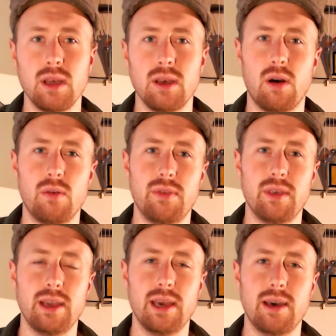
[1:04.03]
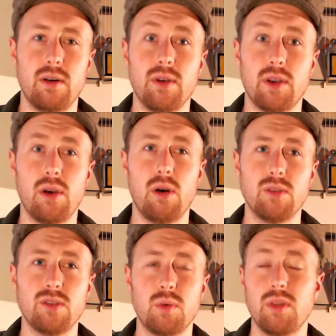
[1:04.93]
of the
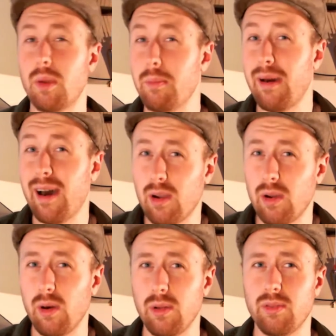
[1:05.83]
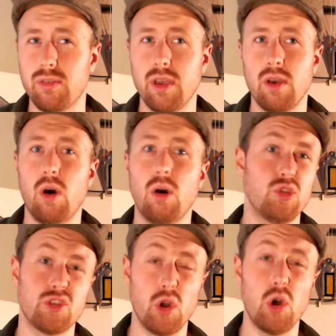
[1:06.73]
chords, whether it be bar chords or
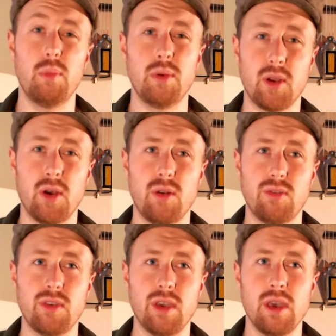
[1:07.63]
just open chords,